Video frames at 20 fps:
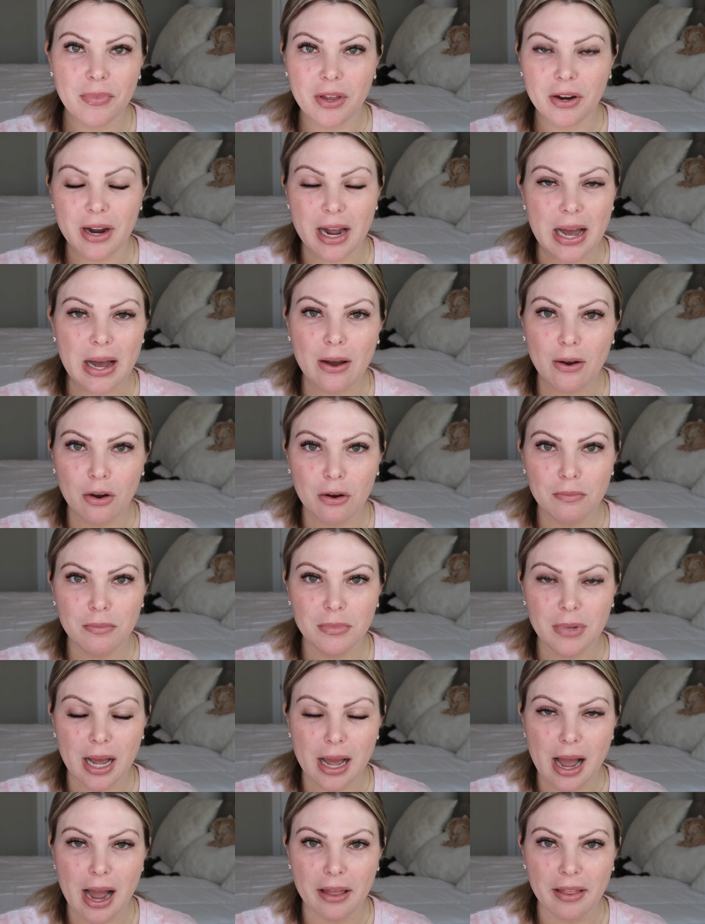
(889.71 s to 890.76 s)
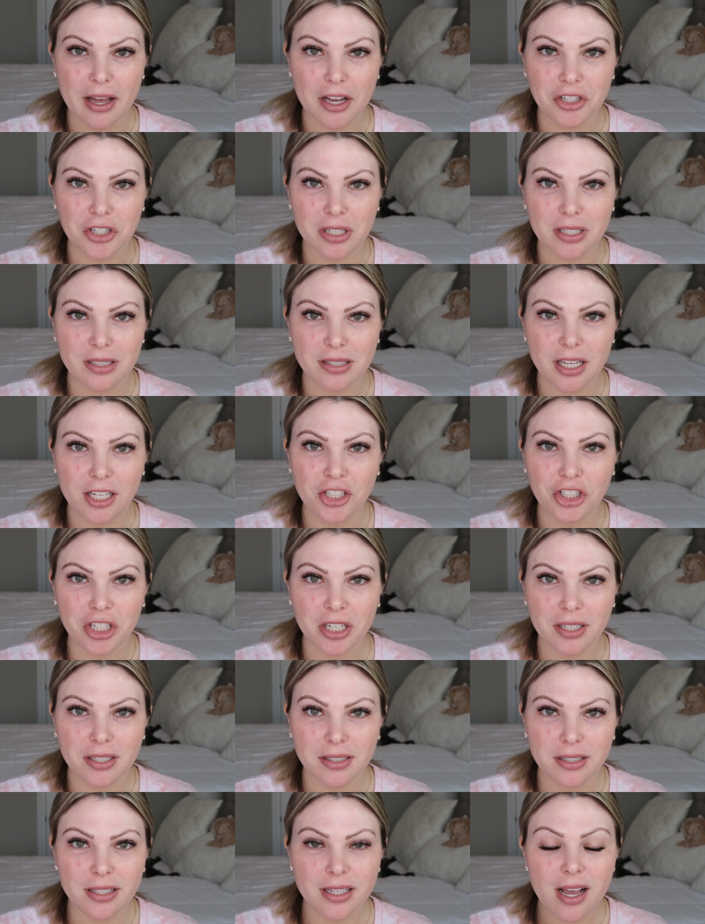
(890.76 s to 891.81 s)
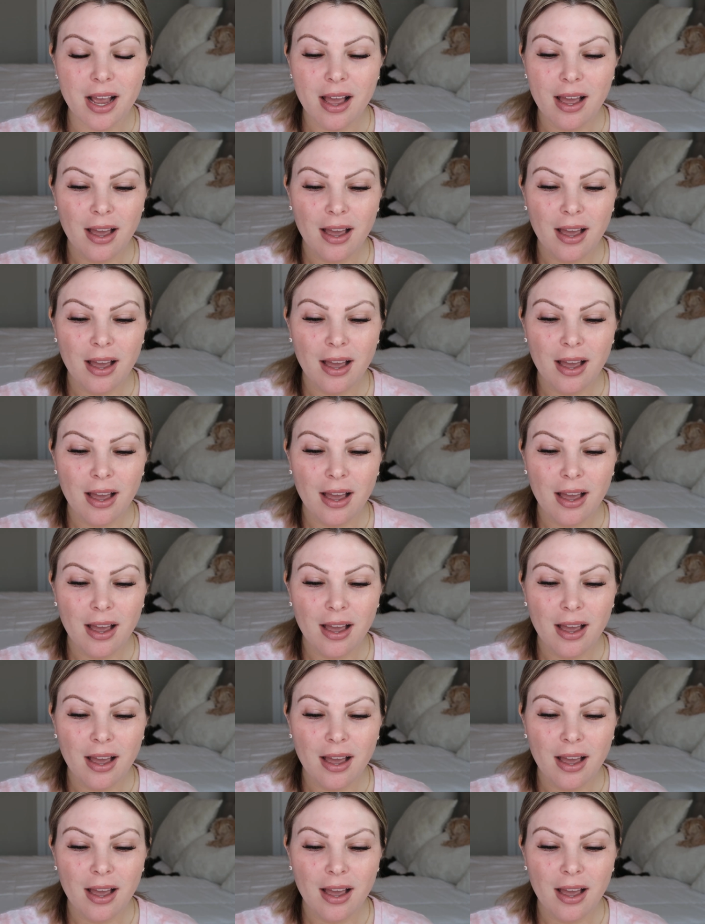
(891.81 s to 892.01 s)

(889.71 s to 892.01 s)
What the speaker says: They're at-home eyelash extensions.